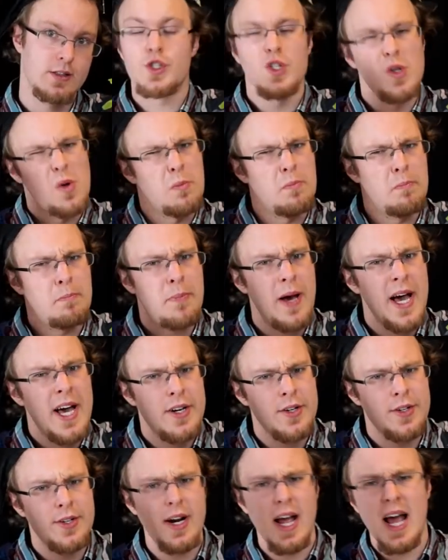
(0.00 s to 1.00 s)
So
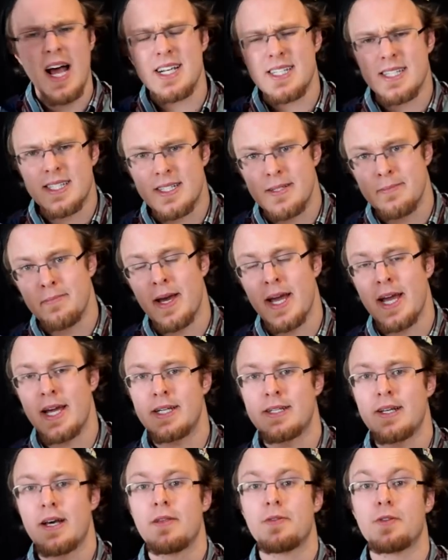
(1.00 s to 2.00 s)
better
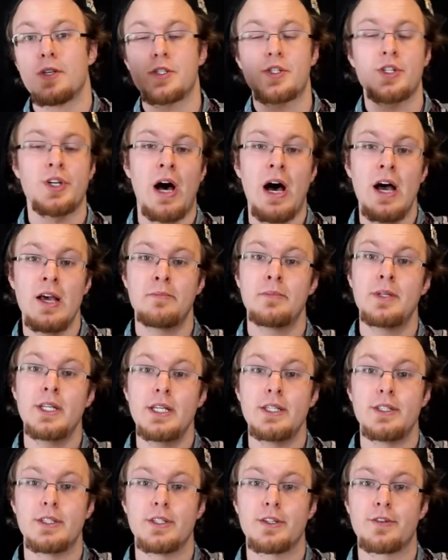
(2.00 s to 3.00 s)
estimate the time
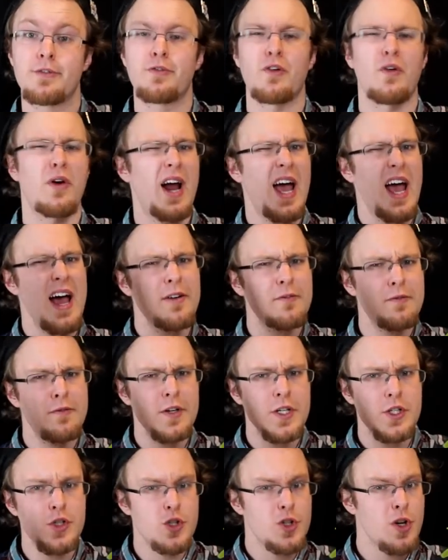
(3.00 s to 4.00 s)
needed for
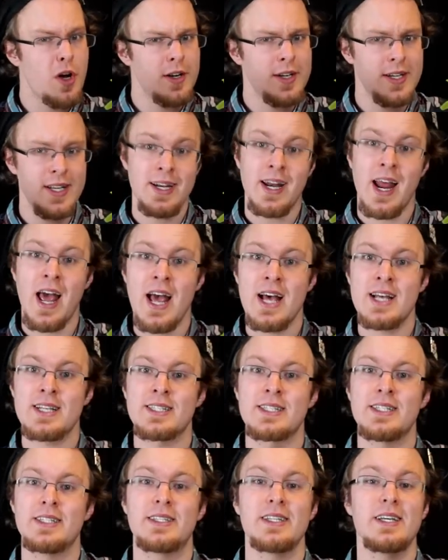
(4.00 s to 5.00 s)
every shot and
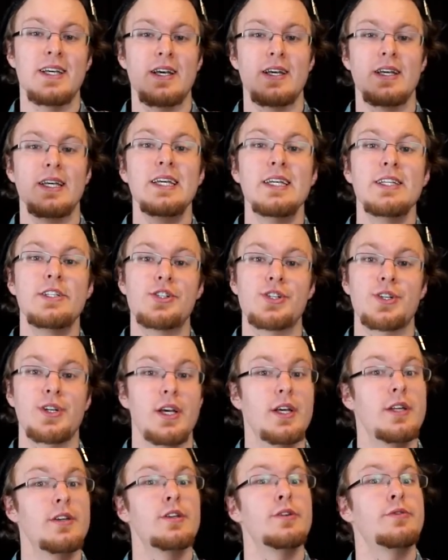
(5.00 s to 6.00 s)
asset each
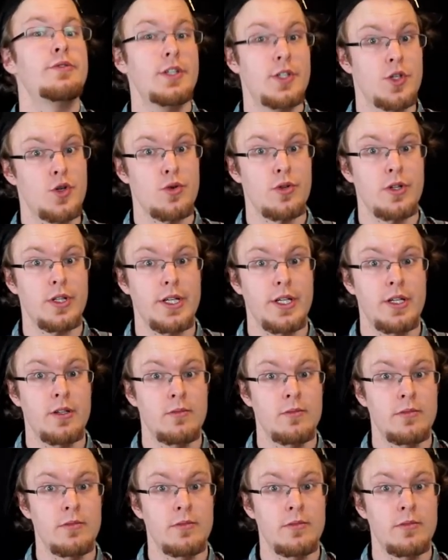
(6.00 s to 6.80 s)
individually.